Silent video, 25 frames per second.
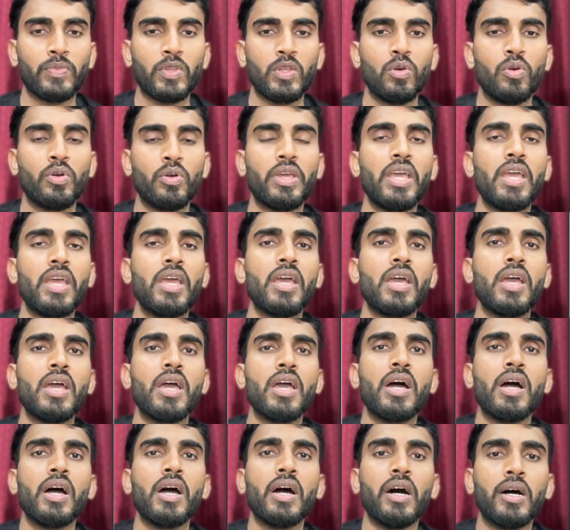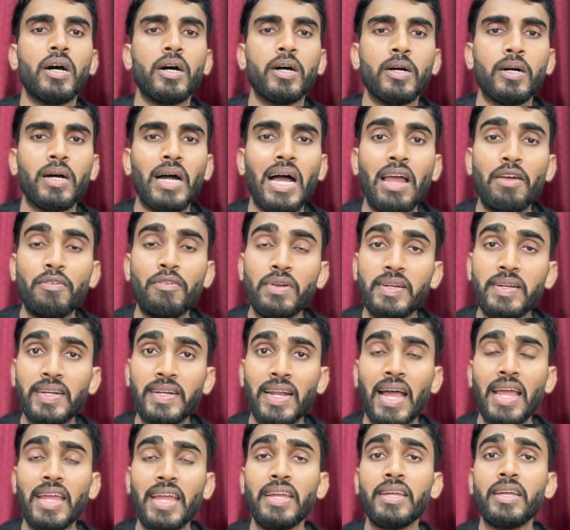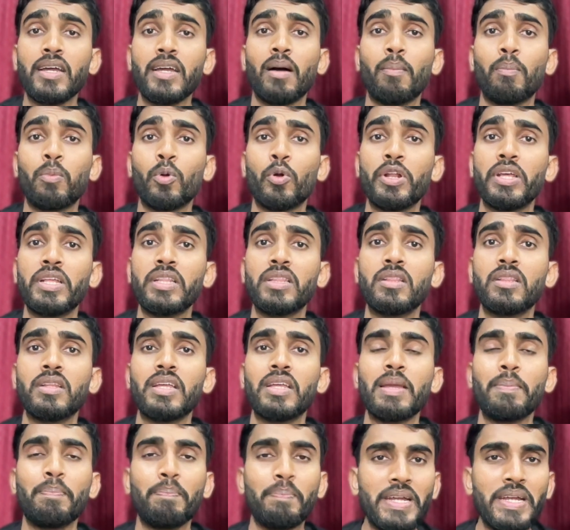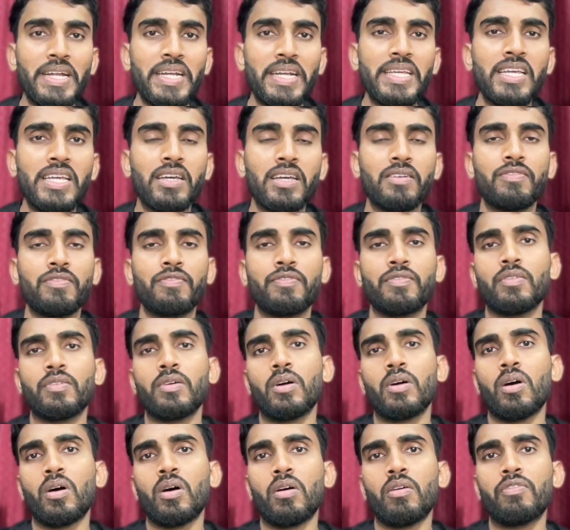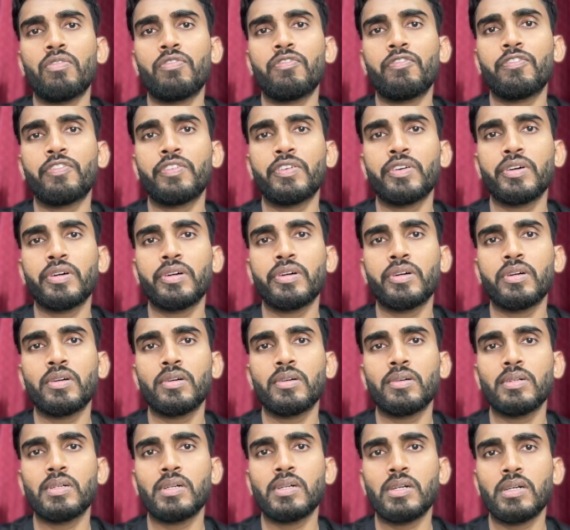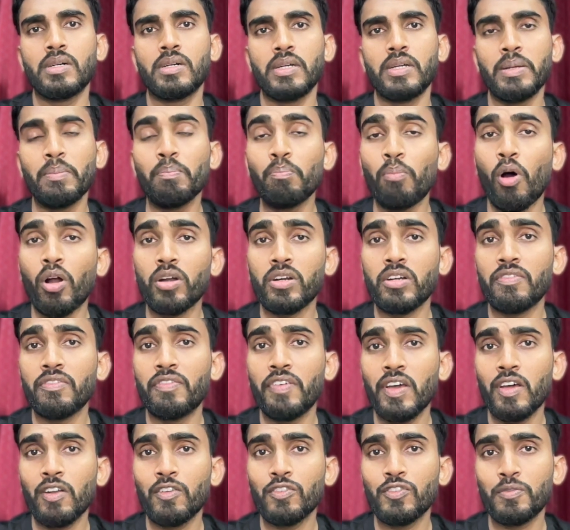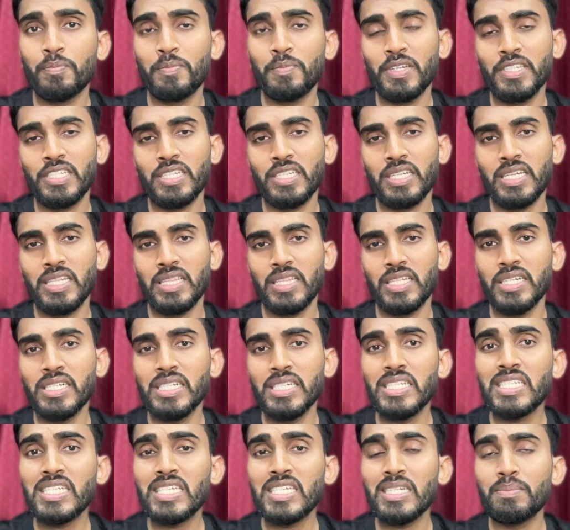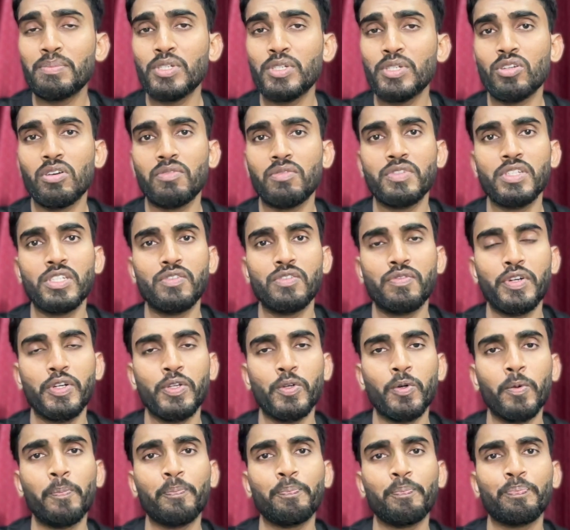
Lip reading: Okay, I will try uploading a PDF of important figure of speech in the description of this video